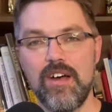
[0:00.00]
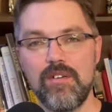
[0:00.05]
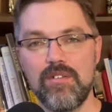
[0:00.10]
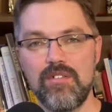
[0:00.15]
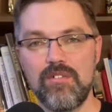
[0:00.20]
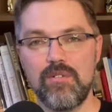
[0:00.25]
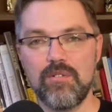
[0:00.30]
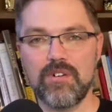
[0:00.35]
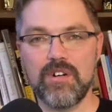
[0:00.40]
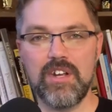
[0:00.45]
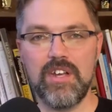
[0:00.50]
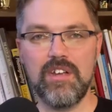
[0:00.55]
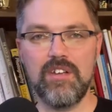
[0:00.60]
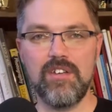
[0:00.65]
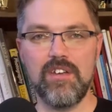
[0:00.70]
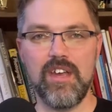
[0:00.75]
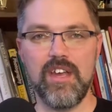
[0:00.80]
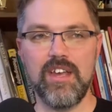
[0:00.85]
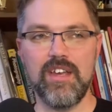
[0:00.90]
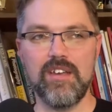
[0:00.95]
story
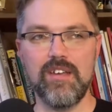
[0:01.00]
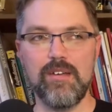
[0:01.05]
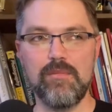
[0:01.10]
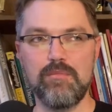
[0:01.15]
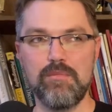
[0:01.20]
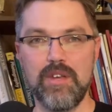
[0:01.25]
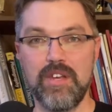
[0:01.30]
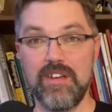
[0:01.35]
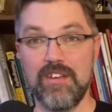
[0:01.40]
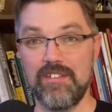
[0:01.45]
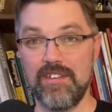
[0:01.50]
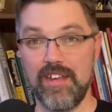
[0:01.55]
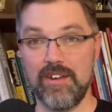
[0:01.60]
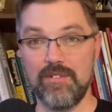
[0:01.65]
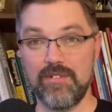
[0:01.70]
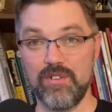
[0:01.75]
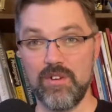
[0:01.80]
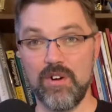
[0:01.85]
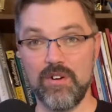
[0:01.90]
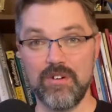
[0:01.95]
because I
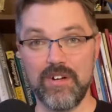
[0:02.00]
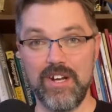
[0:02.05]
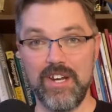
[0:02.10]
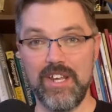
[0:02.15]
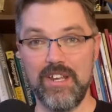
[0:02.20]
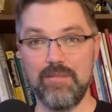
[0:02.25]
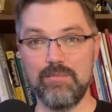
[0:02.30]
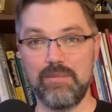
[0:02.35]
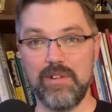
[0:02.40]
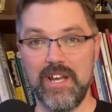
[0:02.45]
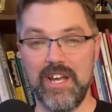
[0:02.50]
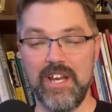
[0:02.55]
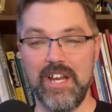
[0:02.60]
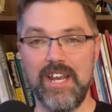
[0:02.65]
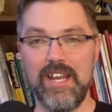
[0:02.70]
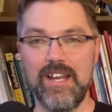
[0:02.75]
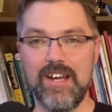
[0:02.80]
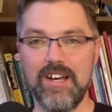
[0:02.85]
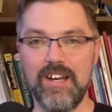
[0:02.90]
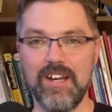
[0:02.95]
was already
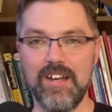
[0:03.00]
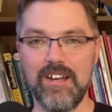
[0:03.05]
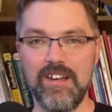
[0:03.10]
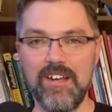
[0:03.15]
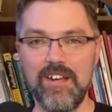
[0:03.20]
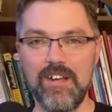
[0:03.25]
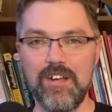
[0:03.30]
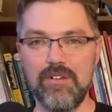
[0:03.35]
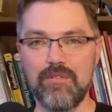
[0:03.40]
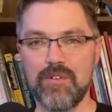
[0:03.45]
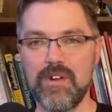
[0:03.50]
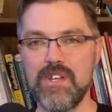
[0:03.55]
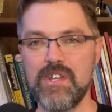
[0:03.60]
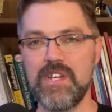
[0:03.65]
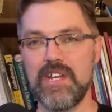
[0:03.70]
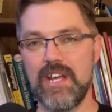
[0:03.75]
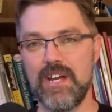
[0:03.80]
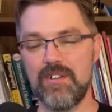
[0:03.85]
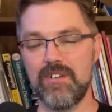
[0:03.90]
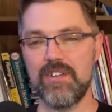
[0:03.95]
planning on
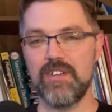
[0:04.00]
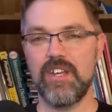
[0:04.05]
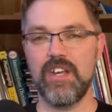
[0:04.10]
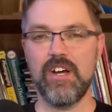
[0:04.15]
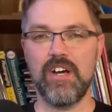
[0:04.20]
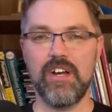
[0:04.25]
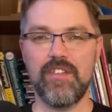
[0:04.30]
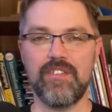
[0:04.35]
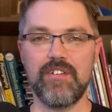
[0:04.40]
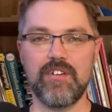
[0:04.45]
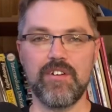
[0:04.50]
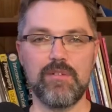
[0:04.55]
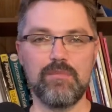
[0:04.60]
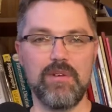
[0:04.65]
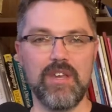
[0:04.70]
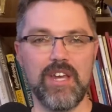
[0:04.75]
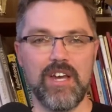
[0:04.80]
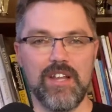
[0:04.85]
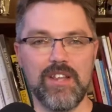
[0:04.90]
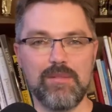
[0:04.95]
reaching out to the author to
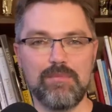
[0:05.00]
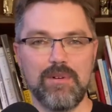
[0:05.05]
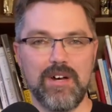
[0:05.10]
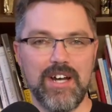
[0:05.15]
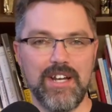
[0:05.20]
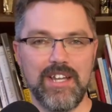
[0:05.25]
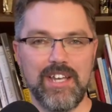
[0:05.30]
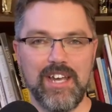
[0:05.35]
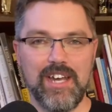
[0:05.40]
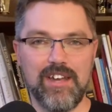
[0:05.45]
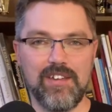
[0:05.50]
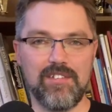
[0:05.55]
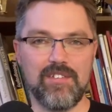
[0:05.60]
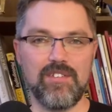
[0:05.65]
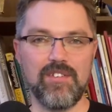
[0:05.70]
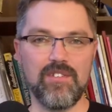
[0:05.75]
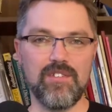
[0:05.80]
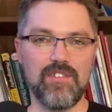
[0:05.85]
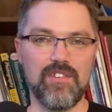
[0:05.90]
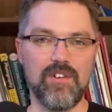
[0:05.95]
be on the podcast.
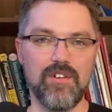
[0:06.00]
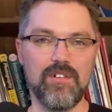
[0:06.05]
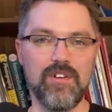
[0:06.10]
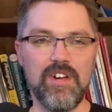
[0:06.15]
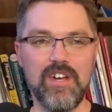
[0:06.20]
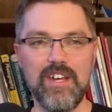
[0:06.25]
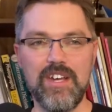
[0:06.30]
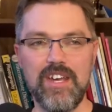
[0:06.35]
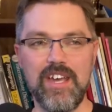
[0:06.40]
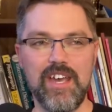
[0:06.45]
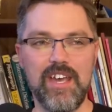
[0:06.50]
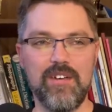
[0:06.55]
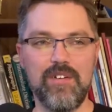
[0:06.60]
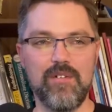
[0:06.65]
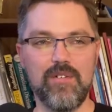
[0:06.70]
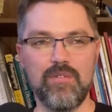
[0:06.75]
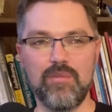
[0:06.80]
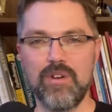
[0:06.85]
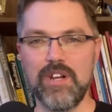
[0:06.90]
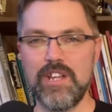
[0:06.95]
So it
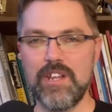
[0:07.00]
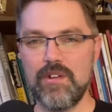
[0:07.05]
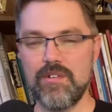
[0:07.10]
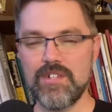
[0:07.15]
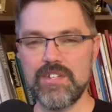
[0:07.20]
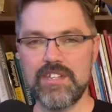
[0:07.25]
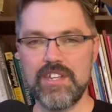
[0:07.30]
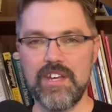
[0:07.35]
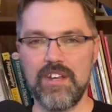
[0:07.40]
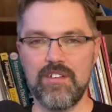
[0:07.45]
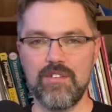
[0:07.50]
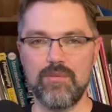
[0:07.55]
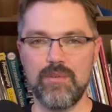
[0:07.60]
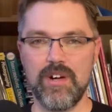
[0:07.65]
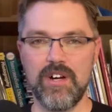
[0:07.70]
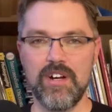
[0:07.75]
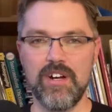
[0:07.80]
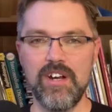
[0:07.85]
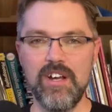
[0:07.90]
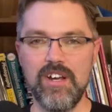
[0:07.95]
was one of those things
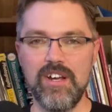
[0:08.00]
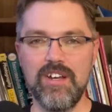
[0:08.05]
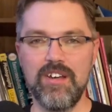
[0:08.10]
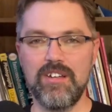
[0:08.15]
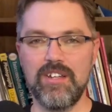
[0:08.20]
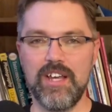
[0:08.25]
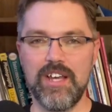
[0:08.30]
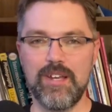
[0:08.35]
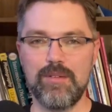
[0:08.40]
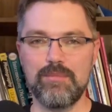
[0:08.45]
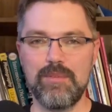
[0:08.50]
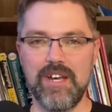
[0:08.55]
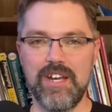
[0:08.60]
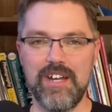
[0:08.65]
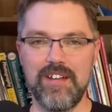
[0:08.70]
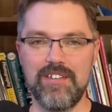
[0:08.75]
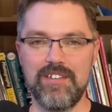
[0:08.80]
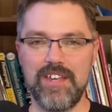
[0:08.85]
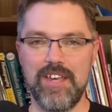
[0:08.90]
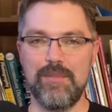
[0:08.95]
where like
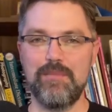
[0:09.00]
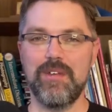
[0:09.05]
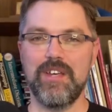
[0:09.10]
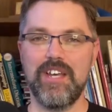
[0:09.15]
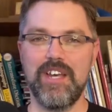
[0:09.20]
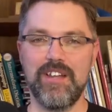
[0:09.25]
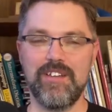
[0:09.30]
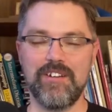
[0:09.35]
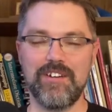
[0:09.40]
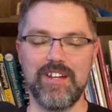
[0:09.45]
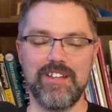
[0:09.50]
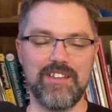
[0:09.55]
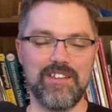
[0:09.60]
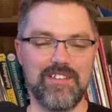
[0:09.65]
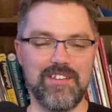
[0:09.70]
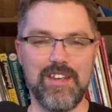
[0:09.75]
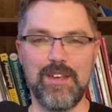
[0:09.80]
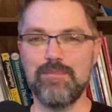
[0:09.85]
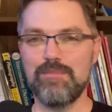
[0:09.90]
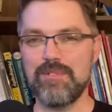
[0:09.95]
minds came together at the
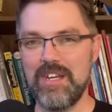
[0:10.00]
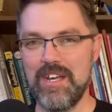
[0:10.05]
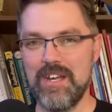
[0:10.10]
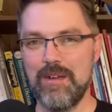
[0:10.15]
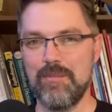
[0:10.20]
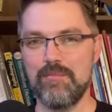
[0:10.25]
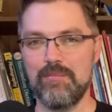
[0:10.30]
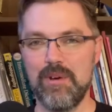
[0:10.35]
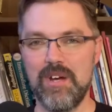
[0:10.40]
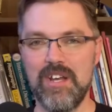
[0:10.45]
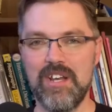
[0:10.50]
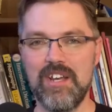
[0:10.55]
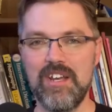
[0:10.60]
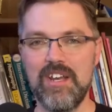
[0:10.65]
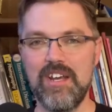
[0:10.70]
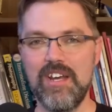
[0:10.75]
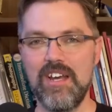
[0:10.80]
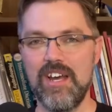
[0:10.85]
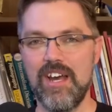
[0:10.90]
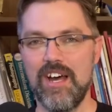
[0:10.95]
same time. But
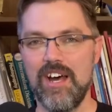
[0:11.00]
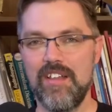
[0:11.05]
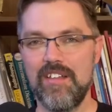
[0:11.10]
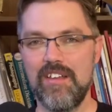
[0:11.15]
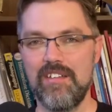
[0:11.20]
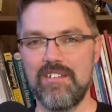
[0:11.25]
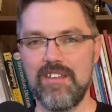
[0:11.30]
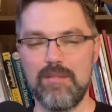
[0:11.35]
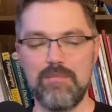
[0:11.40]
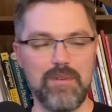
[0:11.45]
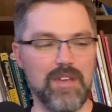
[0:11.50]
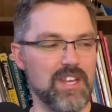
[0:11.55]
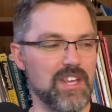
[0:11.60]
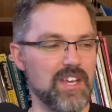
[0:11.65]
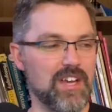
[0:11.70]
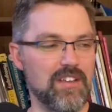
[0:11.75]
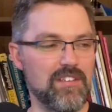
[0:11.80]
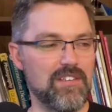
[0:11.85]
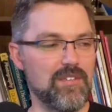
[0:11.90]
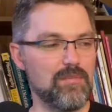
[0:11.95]
they sent me a
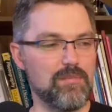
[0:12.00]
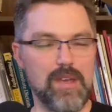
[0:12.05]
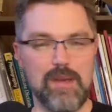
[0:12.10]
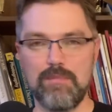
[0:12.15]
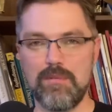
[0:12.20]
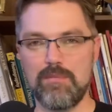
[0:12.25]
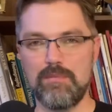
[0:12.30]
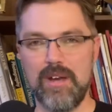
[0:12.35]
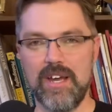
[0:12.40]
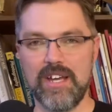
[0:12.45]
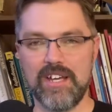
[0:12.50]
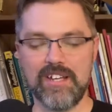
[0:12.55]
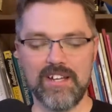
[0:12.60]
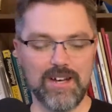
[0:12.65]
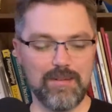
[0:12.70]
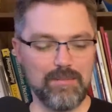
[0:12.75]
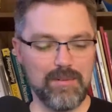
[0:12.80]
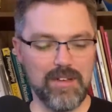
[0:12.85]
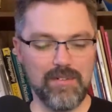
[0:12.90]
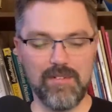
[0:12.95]
nice paperback
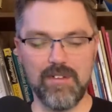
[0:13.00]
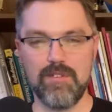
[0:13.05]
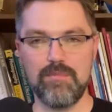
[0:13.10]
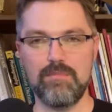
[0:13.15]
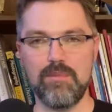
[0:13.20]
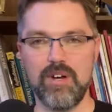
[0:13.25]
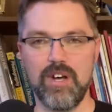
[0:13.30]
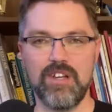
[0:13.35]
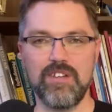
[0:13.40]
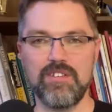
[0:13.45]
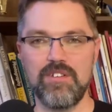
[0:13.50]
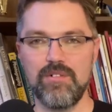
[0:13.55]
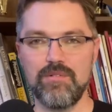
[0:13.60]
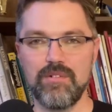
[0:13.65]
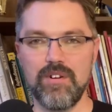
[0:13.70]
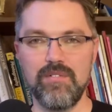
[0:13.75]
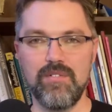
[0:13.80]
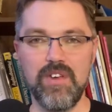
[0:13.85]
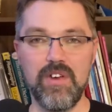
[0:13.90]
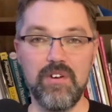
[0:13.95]
copy of this book to
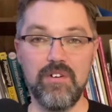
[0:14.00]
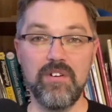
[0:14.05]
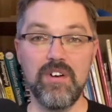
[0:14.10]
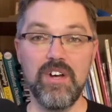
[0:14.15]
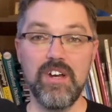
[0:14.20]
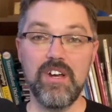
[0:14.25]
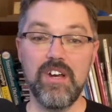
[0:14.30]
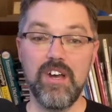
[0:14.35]
review,